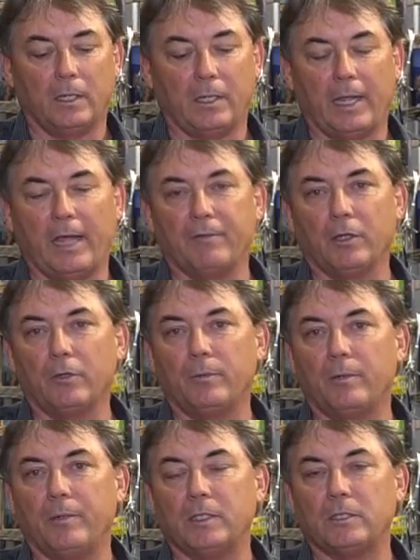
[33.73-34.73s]
they have
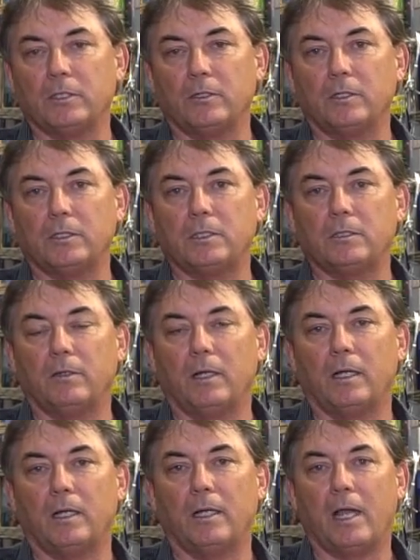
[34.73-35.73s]
aluminum inserts,
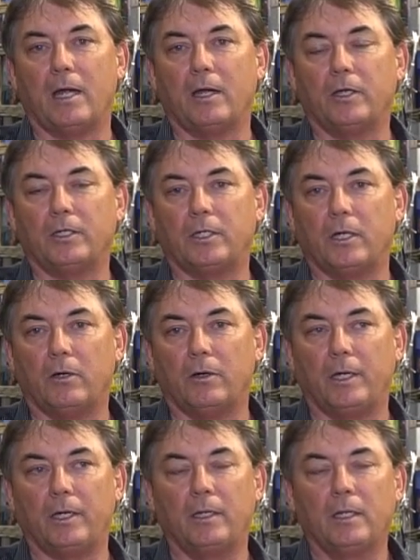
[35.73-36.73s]
not a good
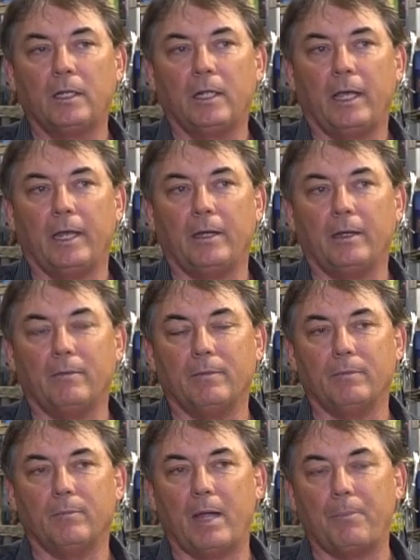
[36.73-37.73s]
coating. And
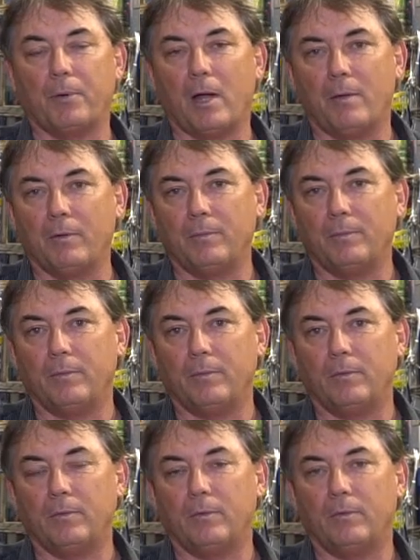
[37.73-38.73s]
my problem
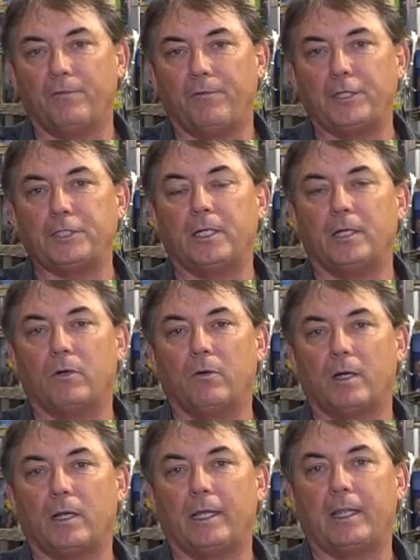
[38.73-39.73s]
fishing a
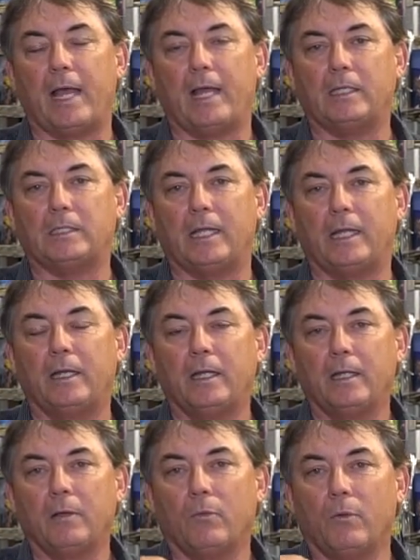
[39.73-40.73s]
cork like that is
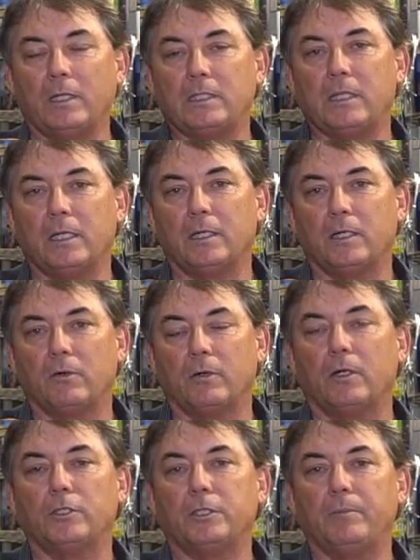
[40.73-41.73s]
that once the
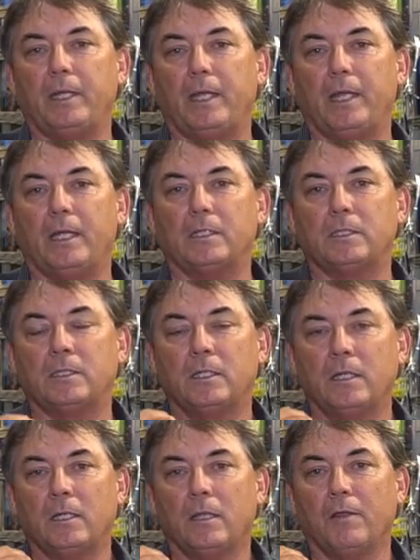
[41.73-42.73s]
corrosion begins,
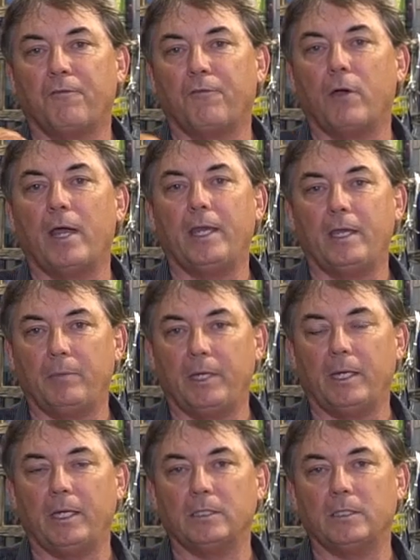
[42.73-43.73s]
the fraying
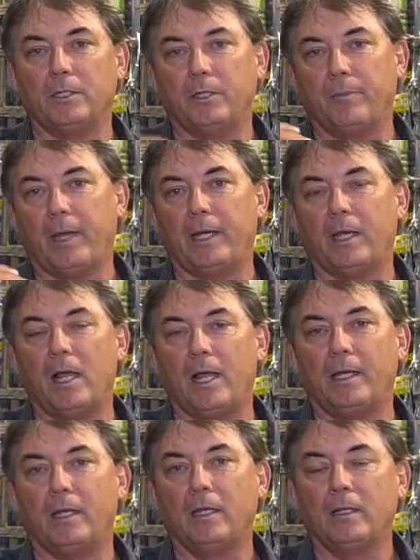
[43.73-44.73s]
begins on your main
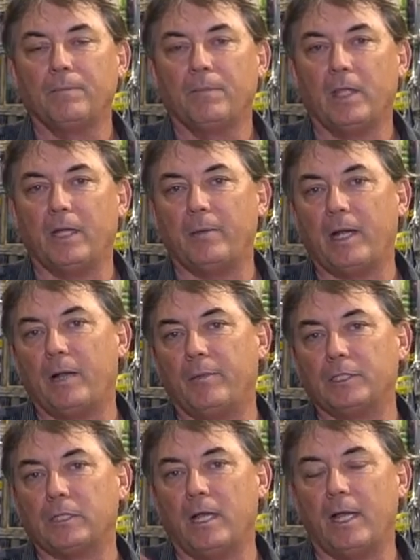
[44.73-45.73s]
line. Think about how
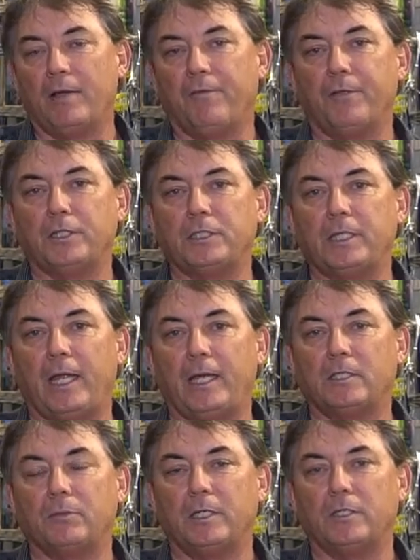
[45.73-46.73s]
much line a fish
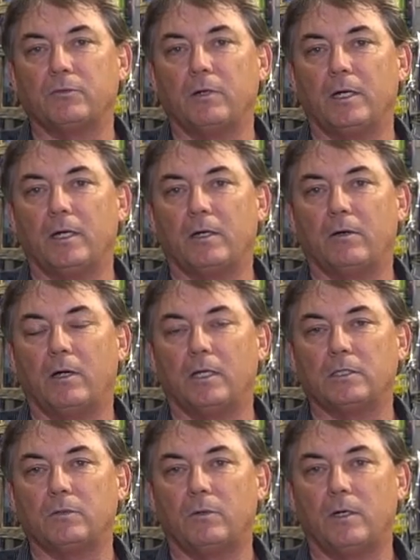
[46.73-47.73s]
takes when he's running
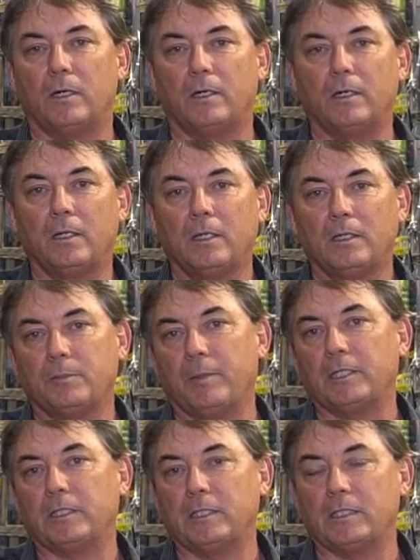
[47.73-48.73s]
across the water,
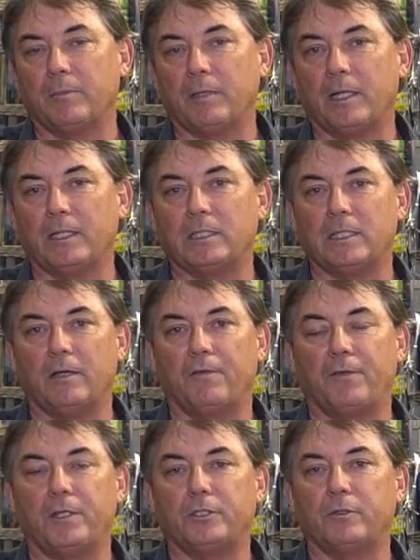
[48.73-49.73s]
especially something like a
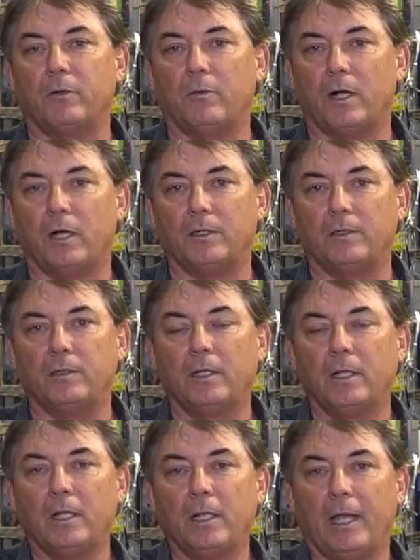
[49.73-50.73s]
sailfish or a wahoo,
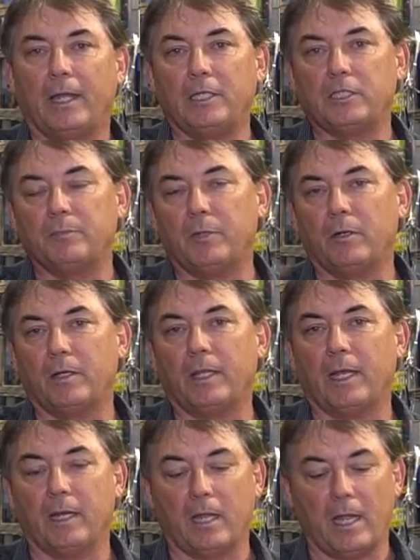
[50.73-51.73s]
and he's smoking
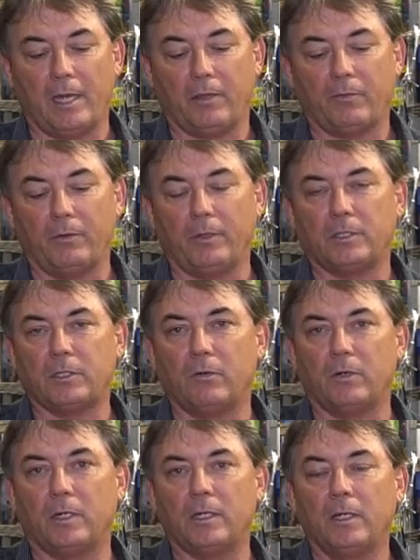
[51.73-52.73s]
that line through this
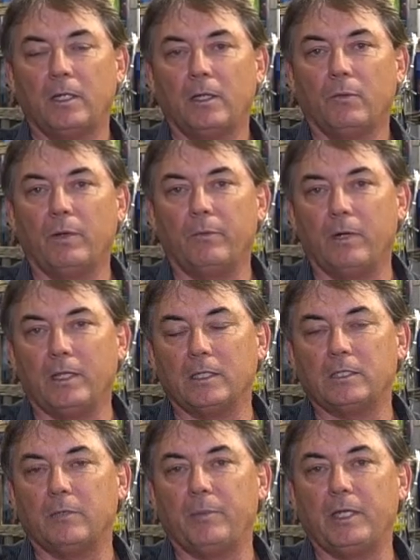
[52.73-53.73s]
cork. We want
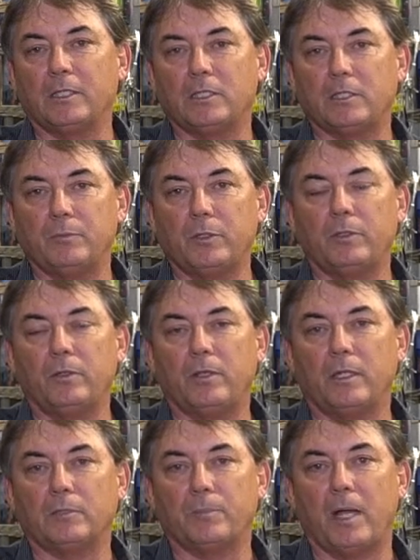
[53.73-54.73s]
this to be as smooth
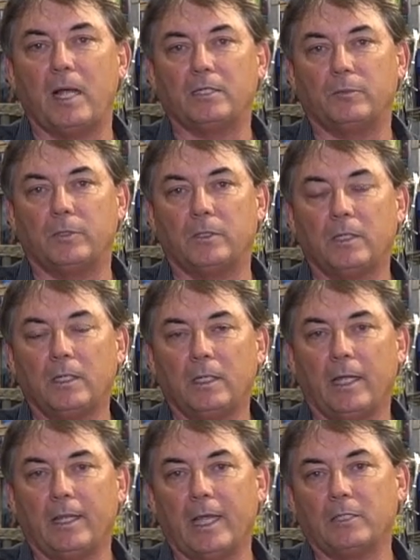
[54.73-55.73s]
as possible,
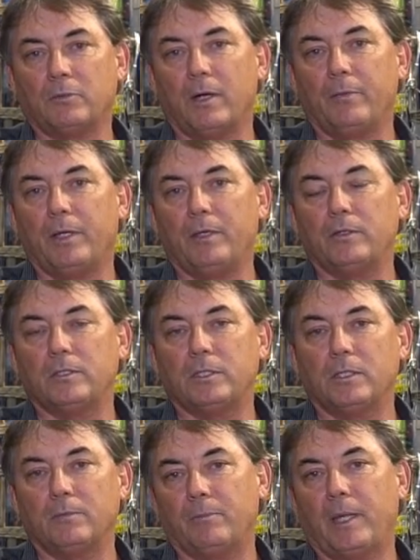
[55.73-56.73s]
and that's why we
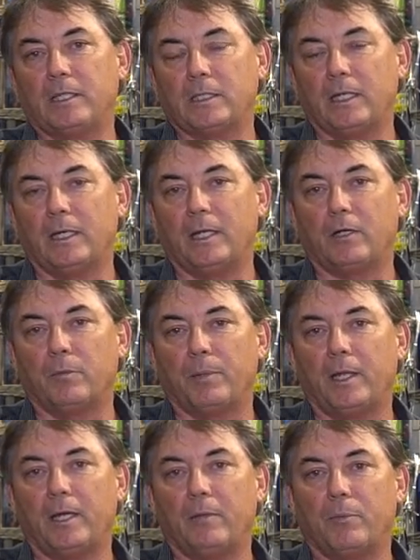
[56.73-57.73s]
use basically a
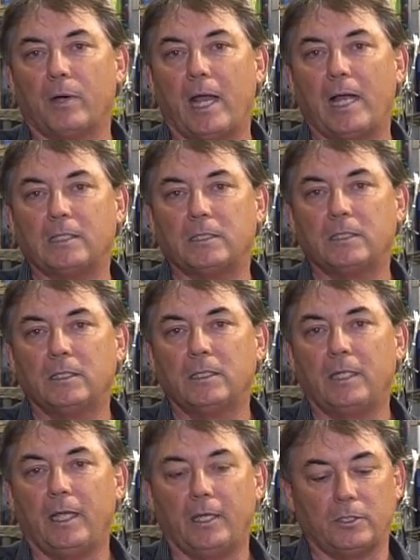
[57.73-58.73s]
nickel-plated brass
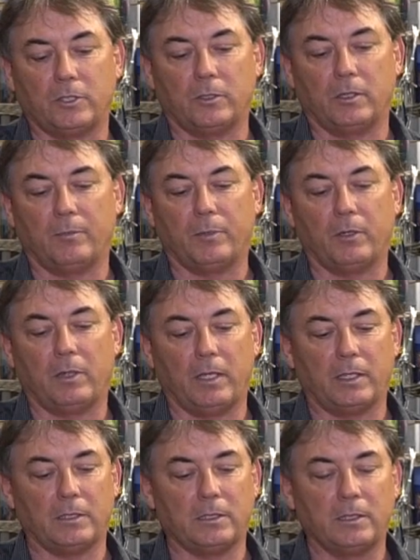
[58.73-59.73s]
insert on both
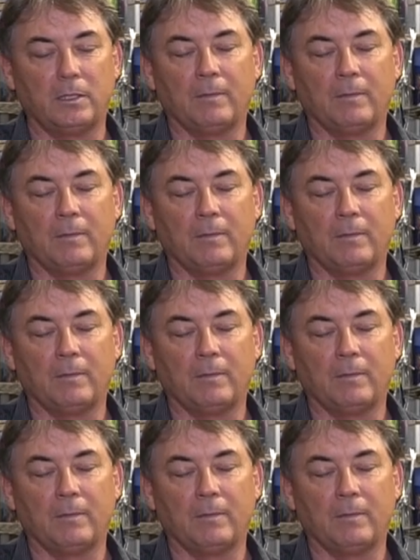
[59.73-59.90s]
ends.